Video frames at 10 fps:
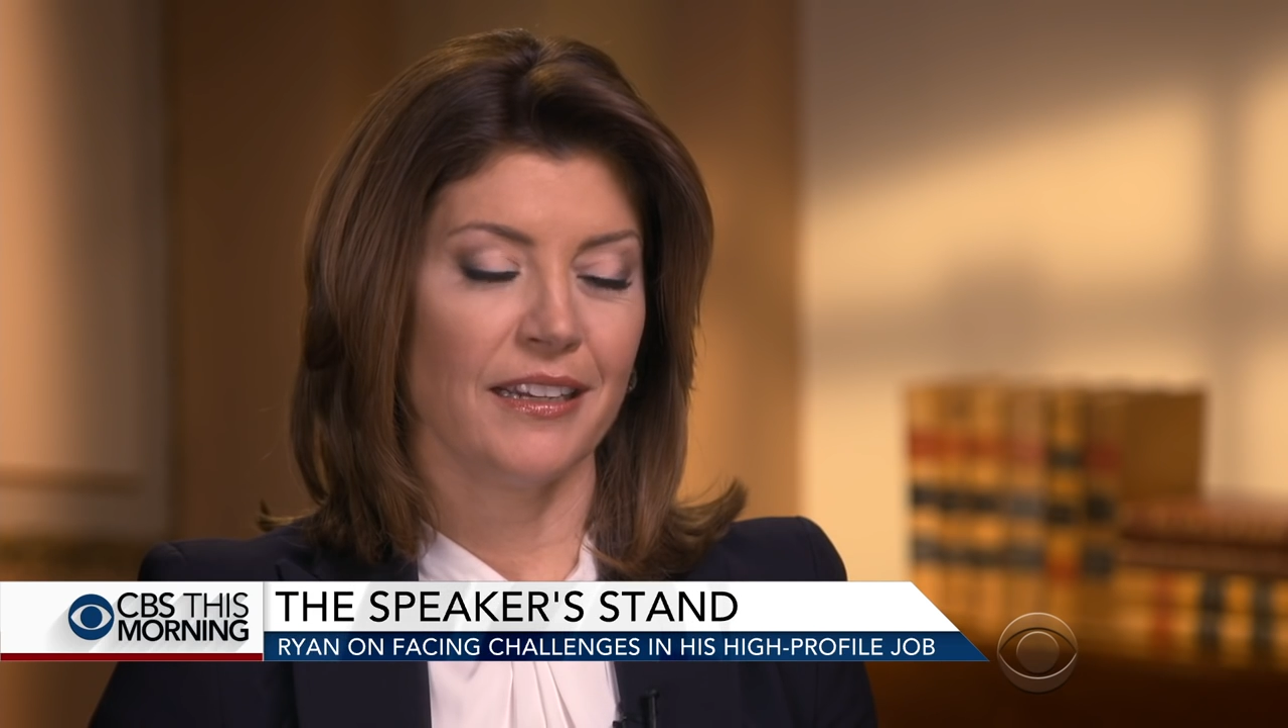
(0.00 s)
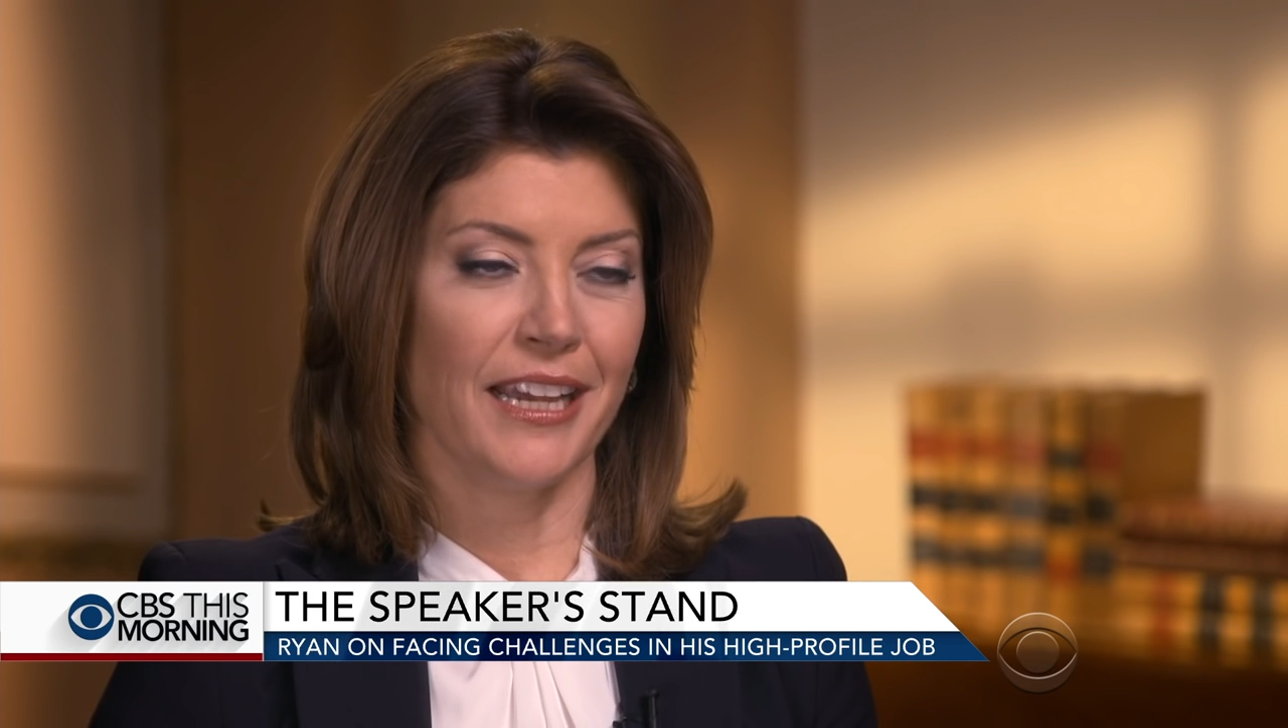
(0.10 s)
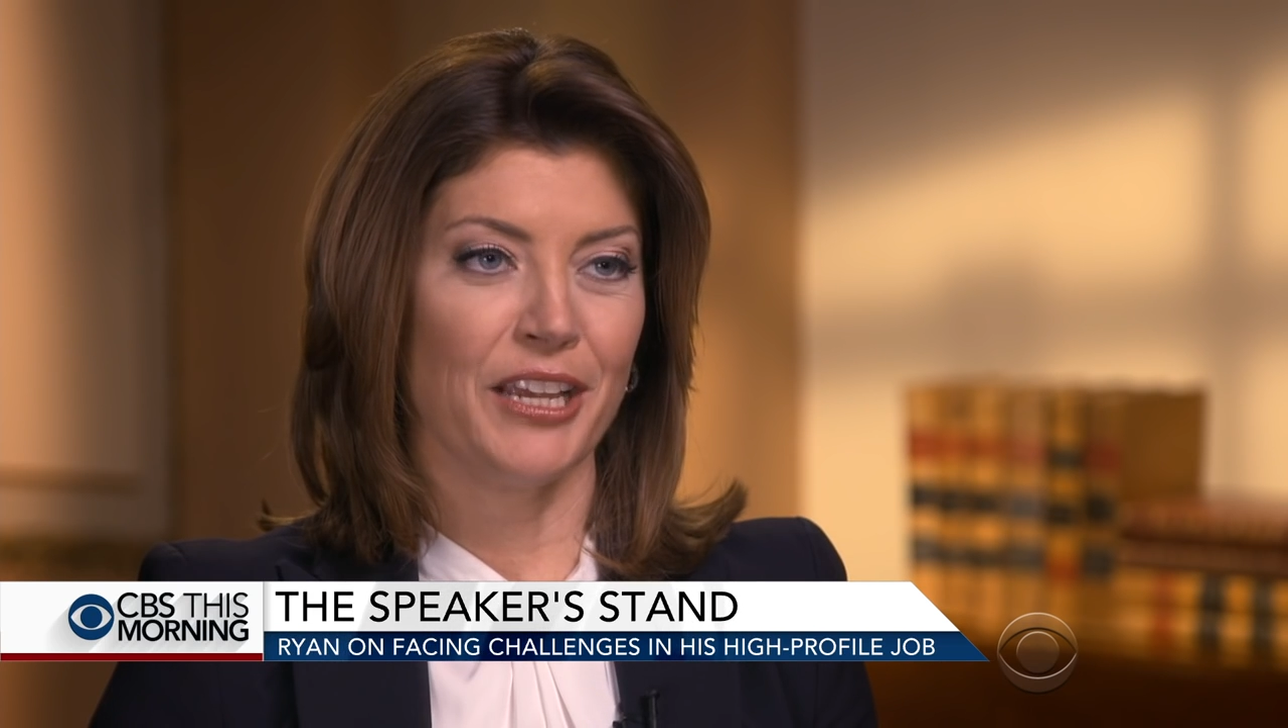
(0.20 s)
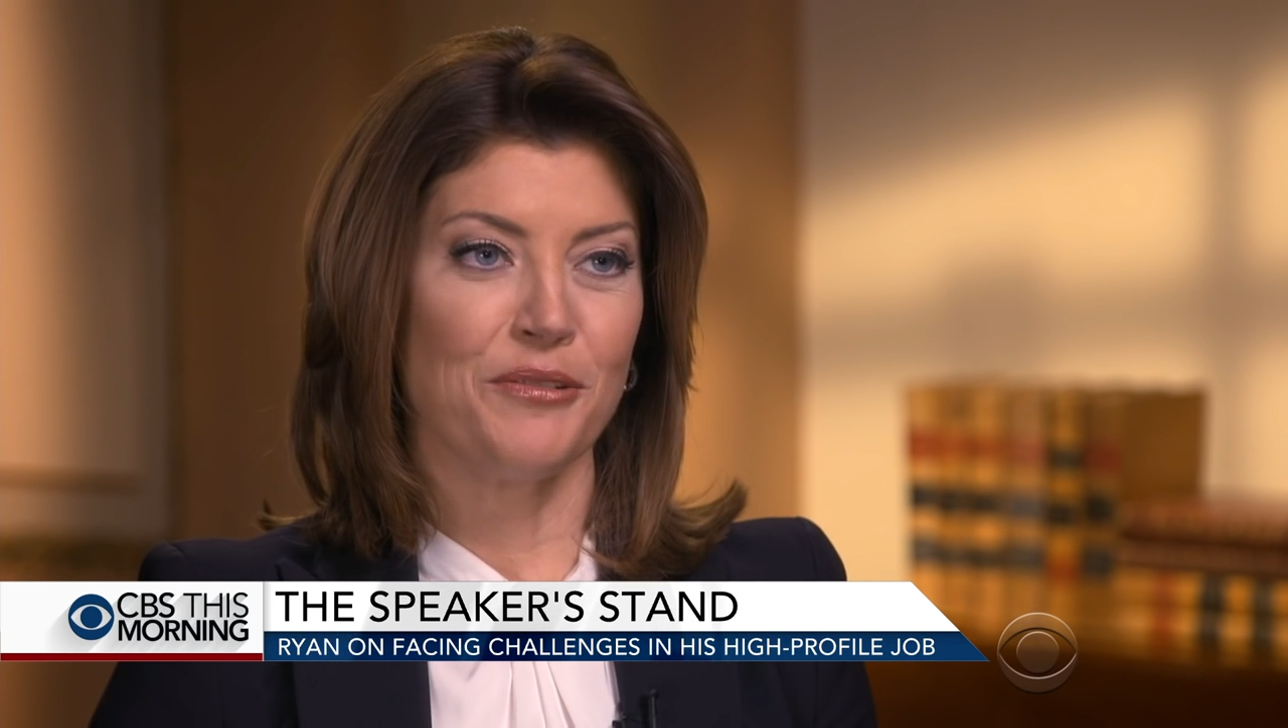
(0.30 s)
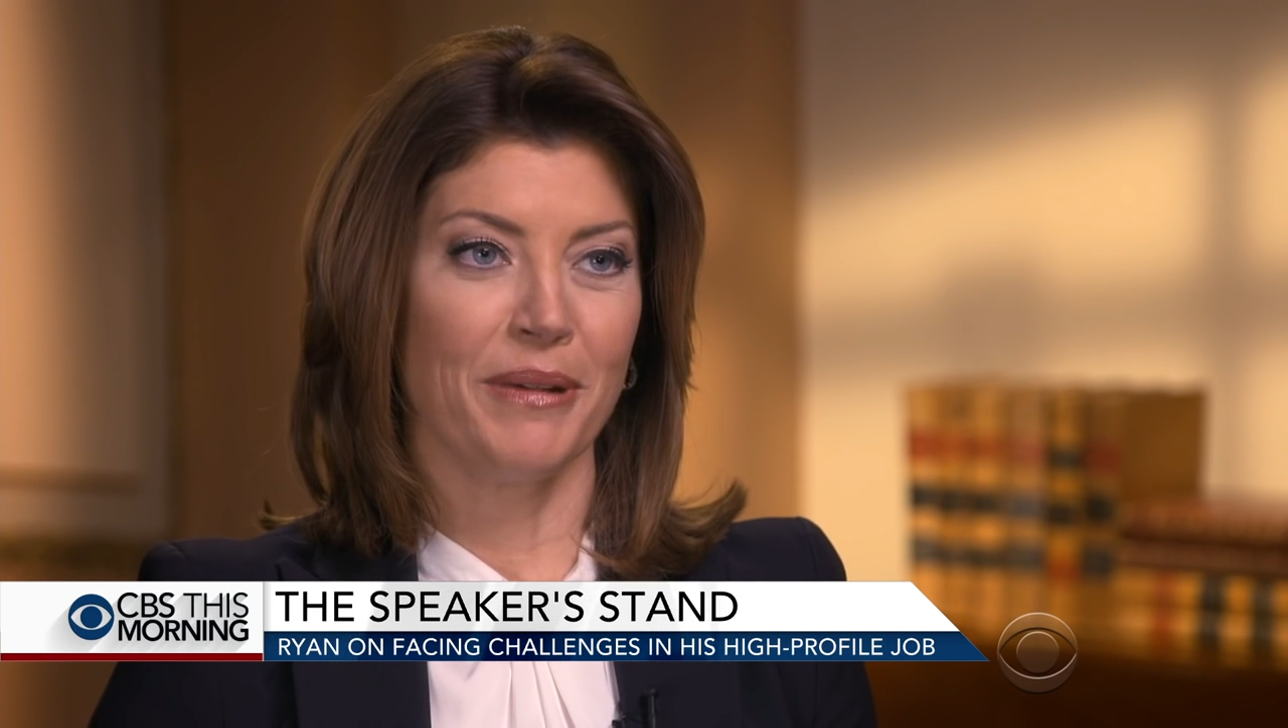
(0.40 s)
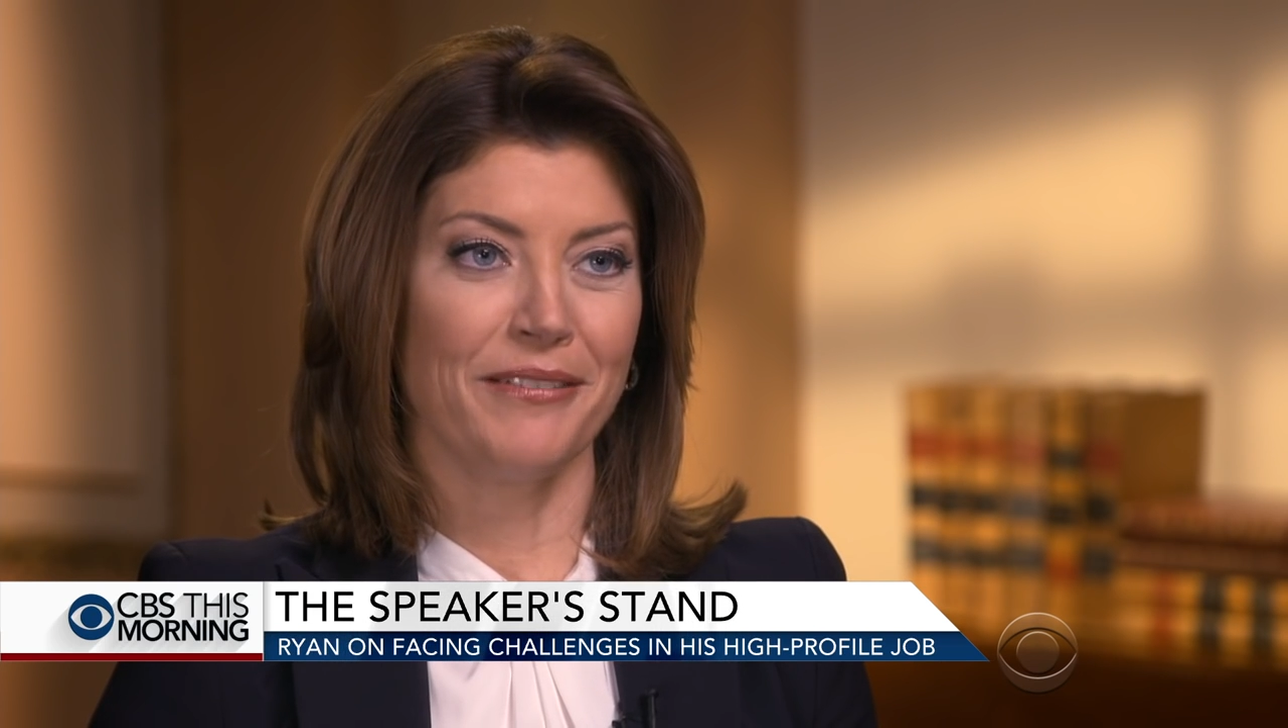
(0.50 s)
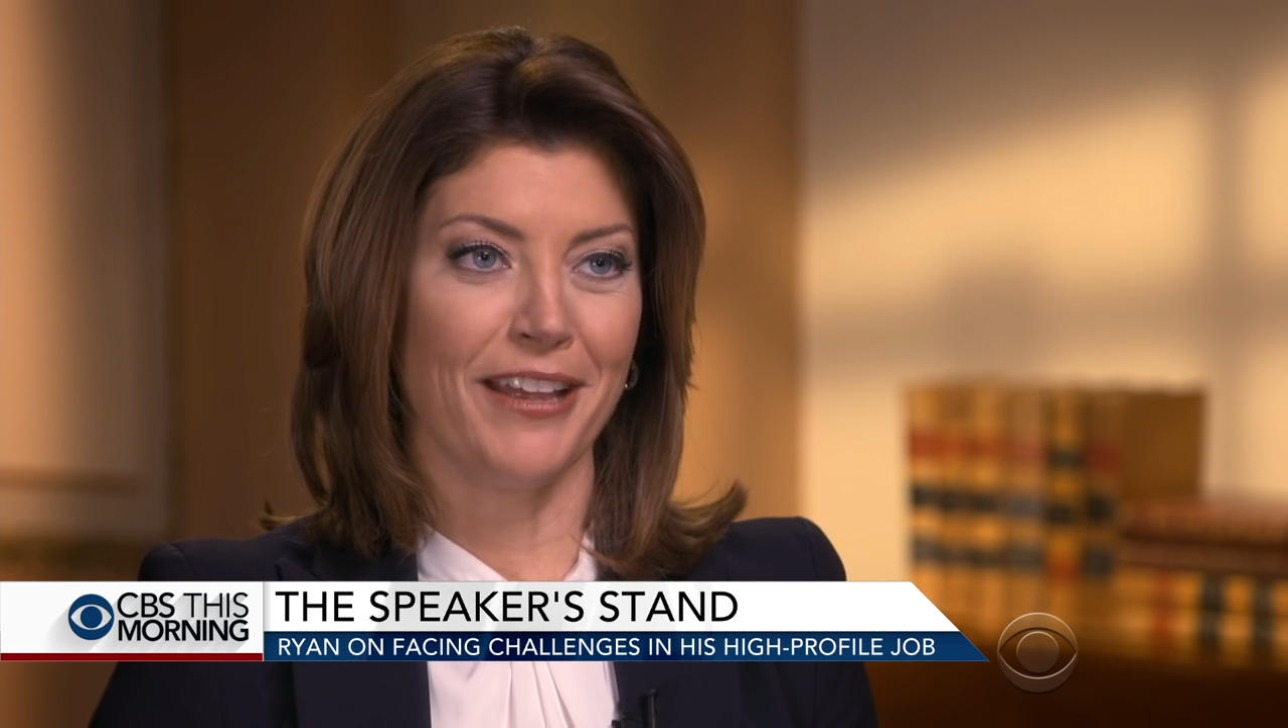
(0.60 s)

how you might have